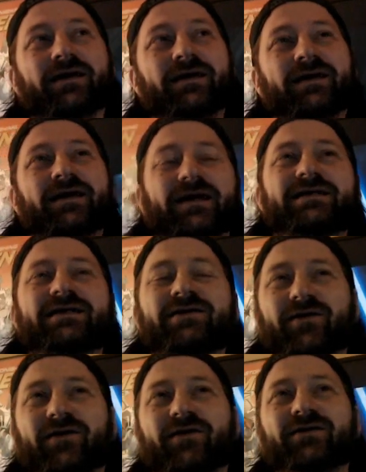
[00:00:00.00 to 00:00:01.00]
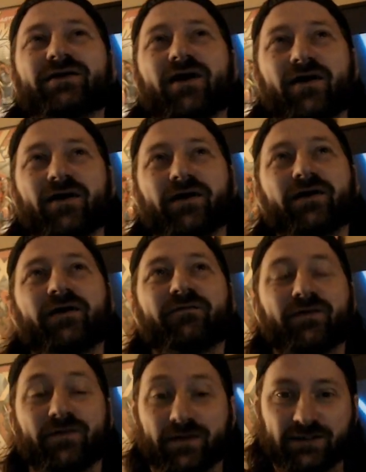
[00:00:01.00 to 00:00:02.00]
is an earned arc for
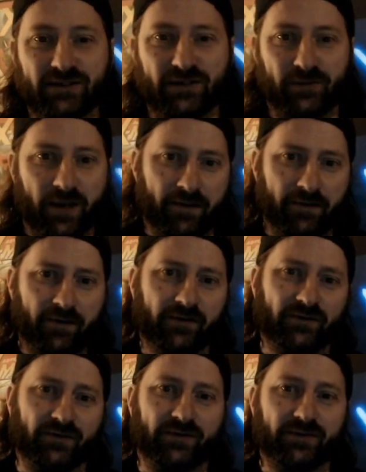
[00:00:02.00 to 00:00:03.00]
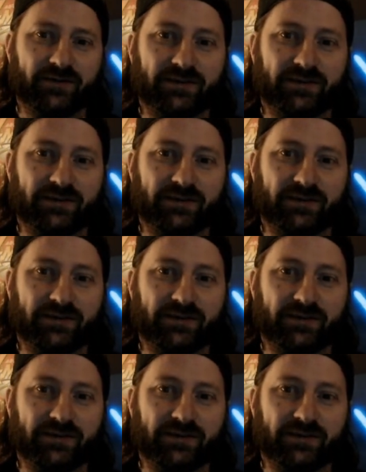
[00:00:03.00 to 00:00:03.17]
these two characters.